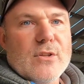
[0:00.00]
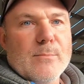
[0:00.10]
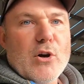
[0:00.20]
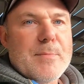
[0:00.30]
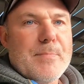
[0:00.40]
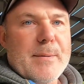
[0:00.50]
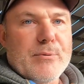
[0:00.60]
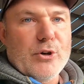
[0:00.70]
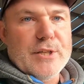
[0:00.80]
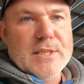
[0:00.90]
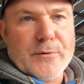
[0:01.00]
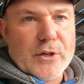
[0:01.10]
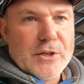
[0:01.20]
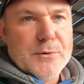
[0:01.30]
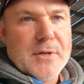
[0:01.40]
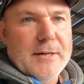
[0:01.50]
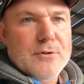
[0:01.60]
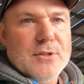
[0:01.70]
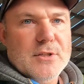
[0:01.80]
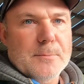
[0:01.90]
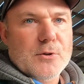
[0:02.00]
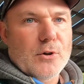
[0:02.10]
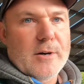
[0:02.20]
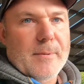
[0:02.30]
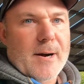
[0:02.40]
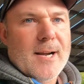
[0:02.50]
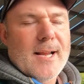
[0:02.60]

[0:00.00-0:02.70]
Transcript: there might be a prize for the 2,000 subscriber,